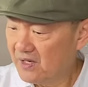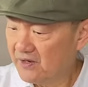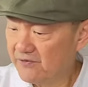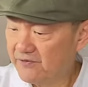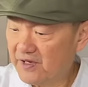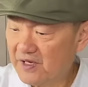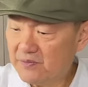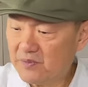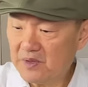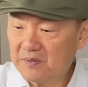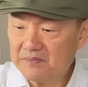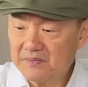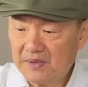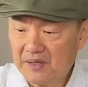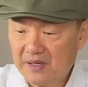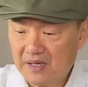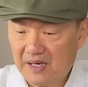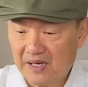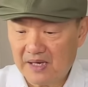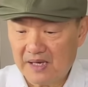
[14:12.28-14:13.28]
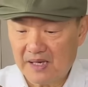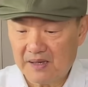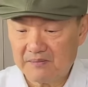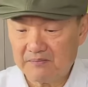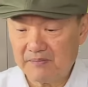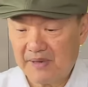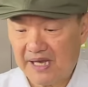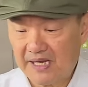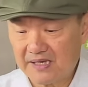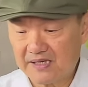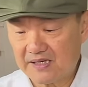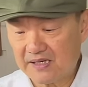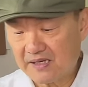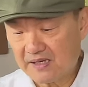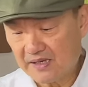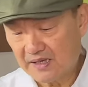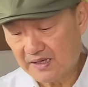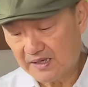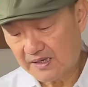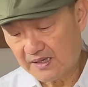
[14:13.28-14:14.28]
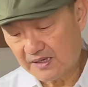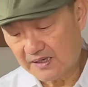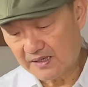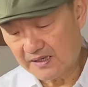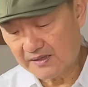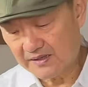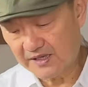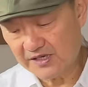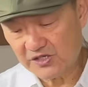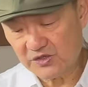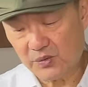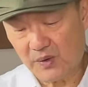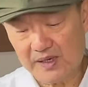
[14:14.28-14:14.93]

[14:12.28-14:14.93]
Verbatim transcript: Vibram make this